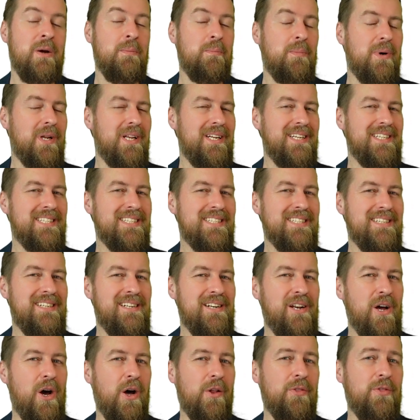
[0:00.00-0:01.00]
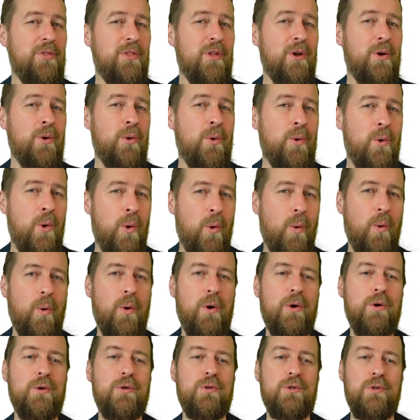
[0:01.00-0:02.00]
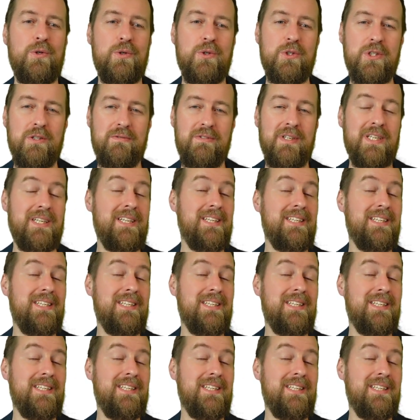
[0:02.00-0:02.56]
But it's not the core use of it.